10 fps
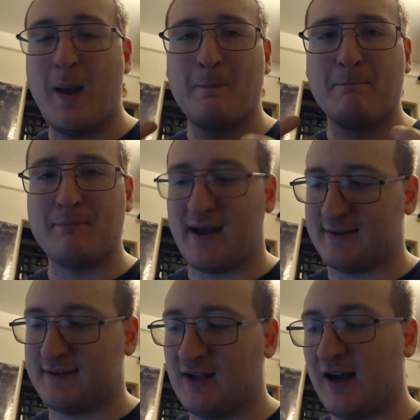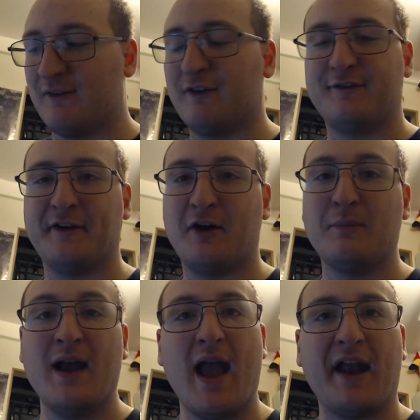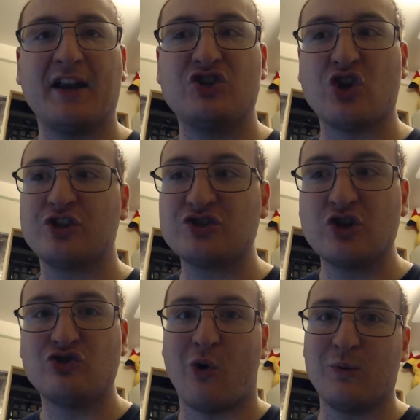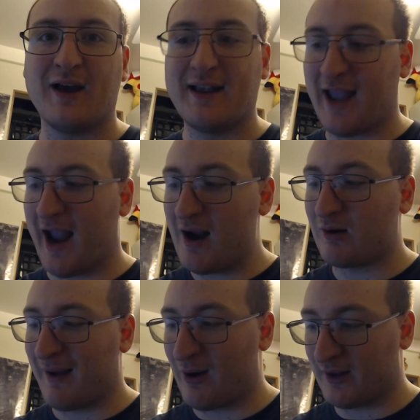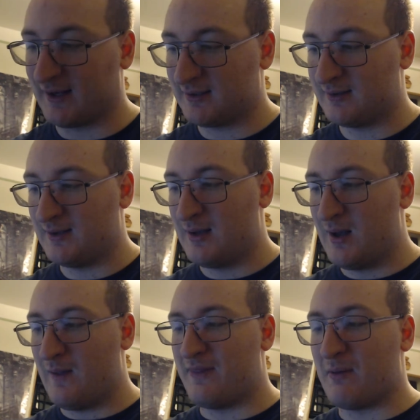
mess of a film and I just don't care about it. The